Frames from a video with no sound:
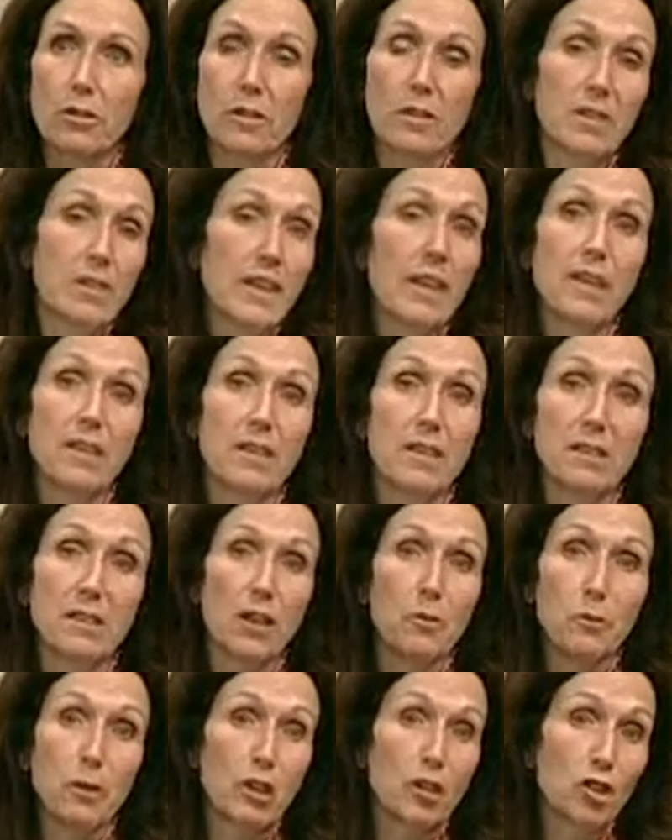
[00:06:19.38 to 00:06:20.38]
the state has
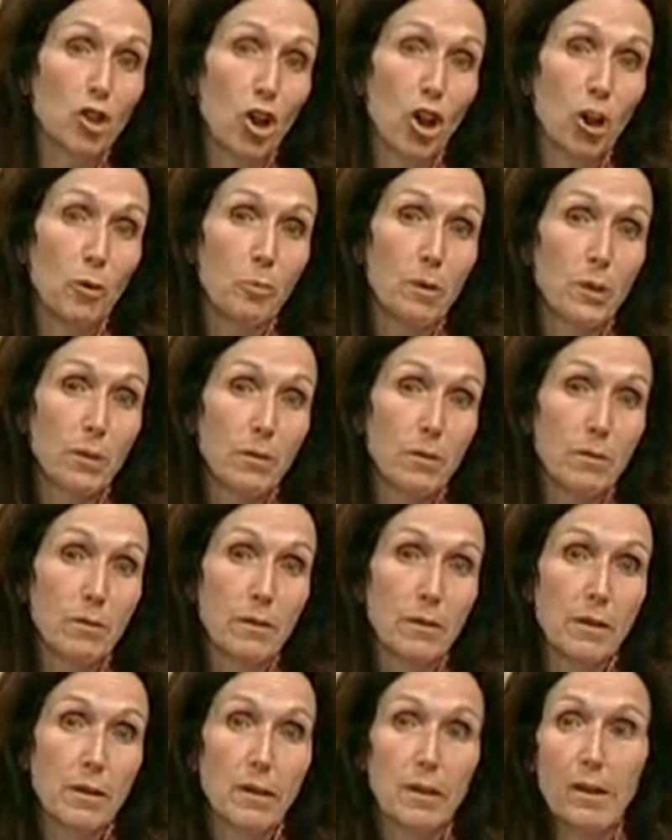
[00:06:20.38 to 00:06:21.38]
done their job,
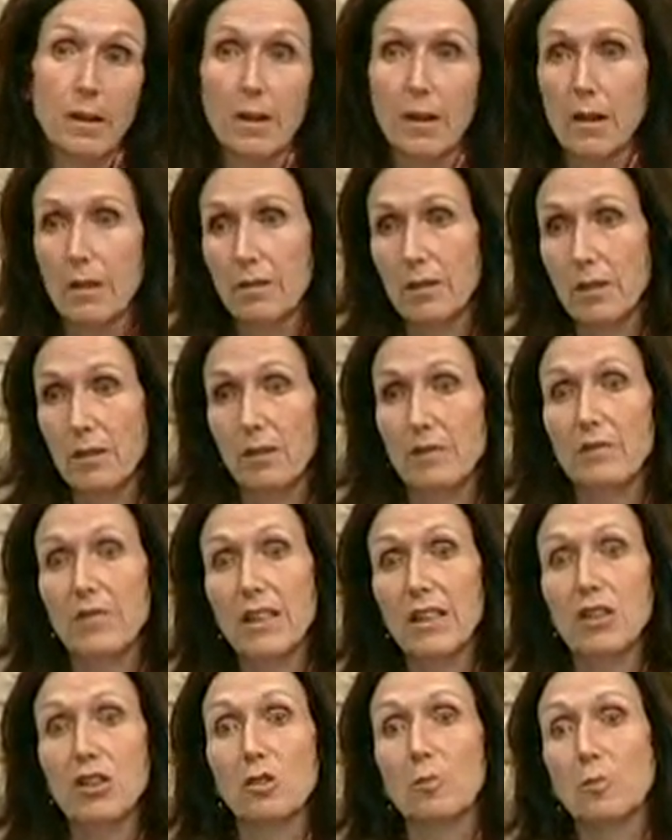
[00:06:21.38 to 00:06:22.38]
that
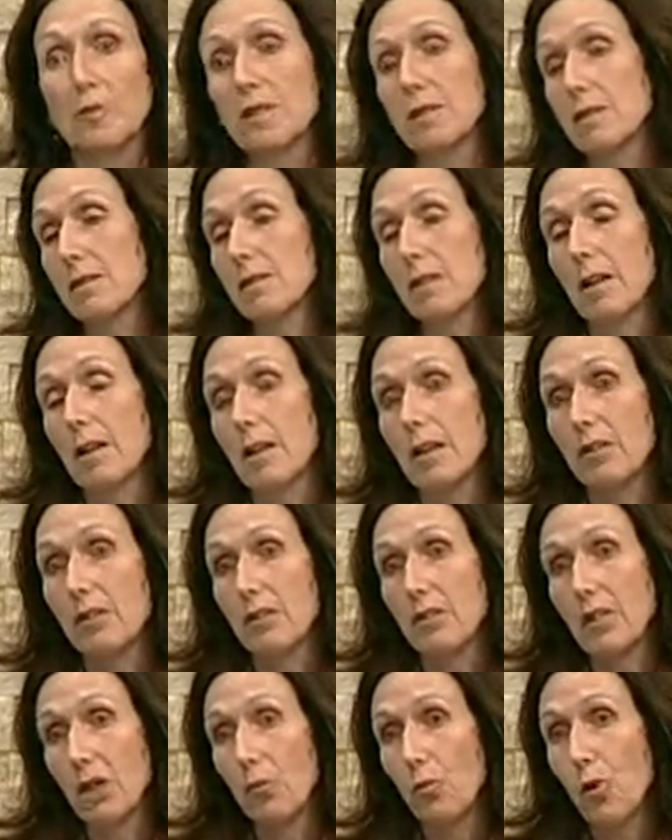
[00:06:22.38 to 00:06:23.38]
victims decide
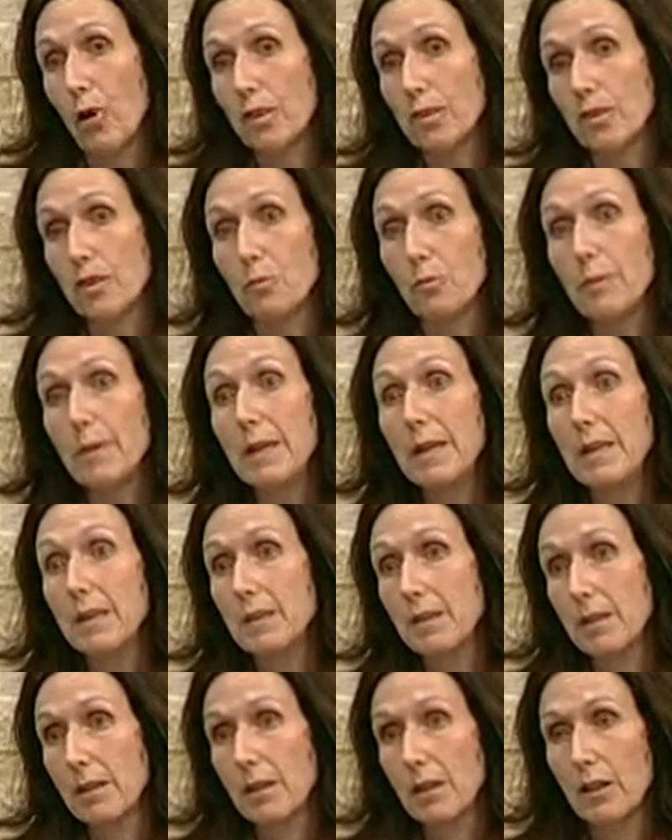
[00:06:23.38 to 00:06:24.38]
that they want to
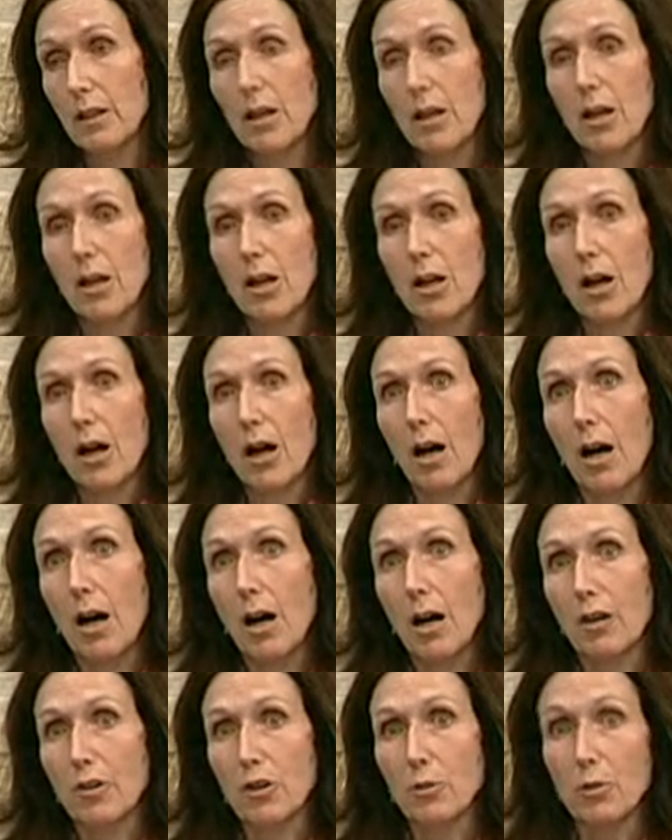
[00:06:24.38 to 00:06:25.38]
meet
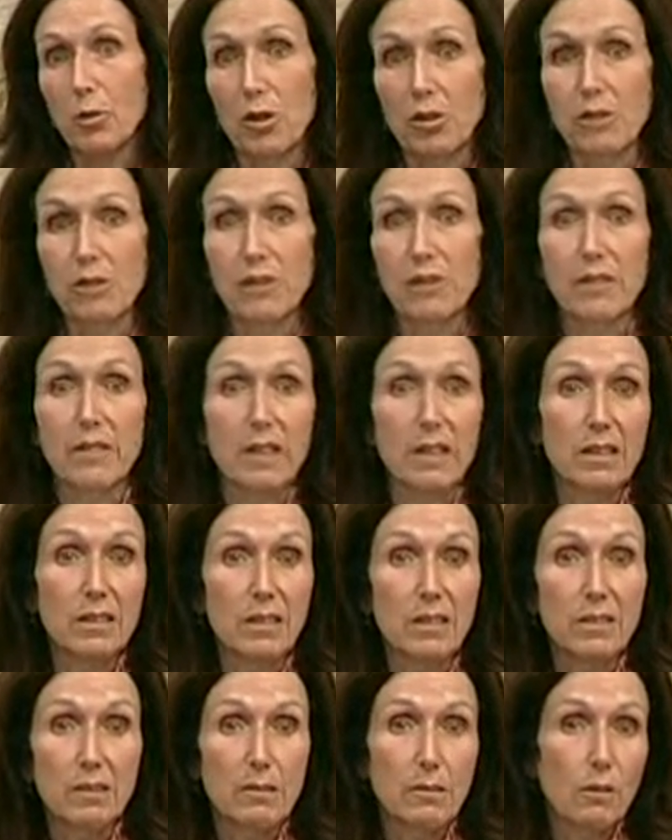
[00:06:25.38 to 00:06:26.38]
the person
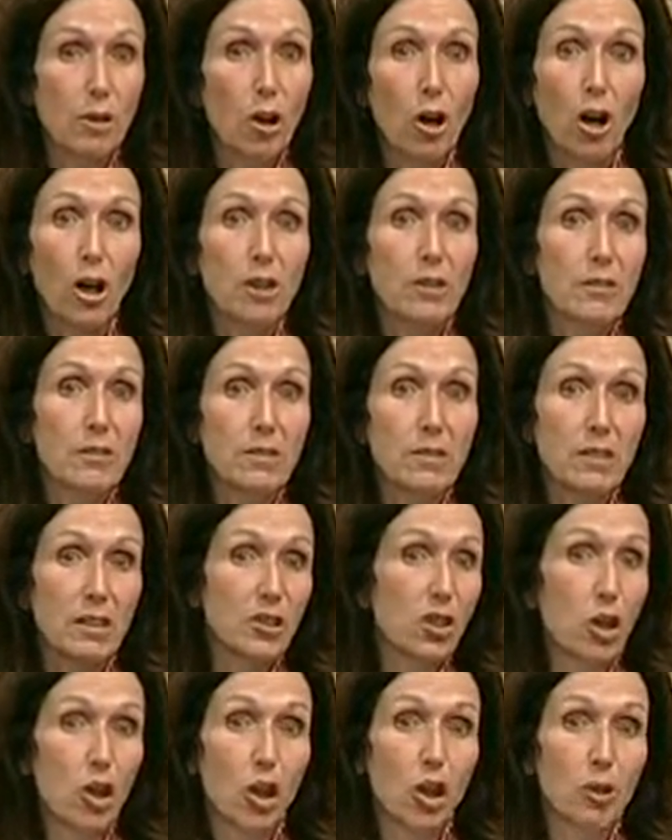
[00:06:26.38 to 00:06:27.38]
that's caused
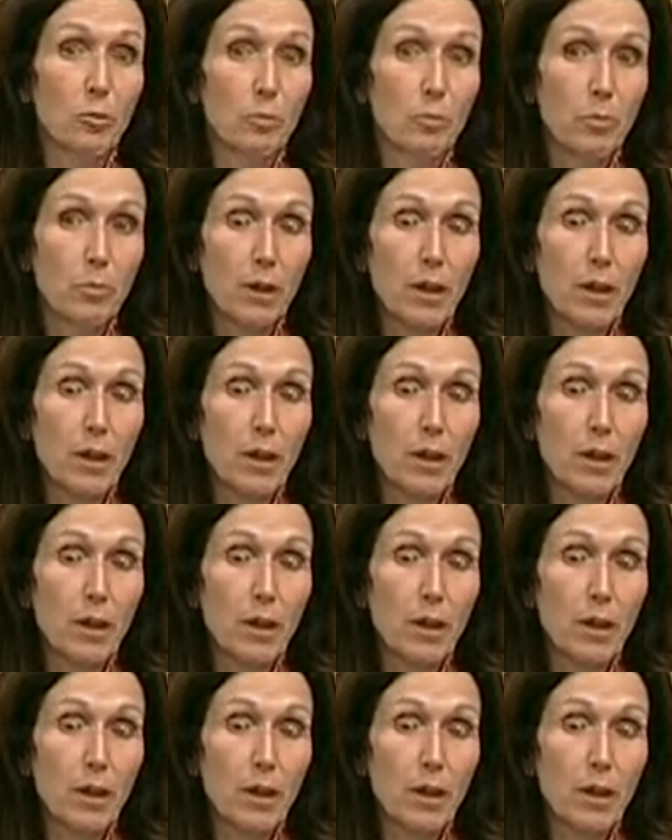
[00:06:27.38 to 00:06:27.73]
such harm,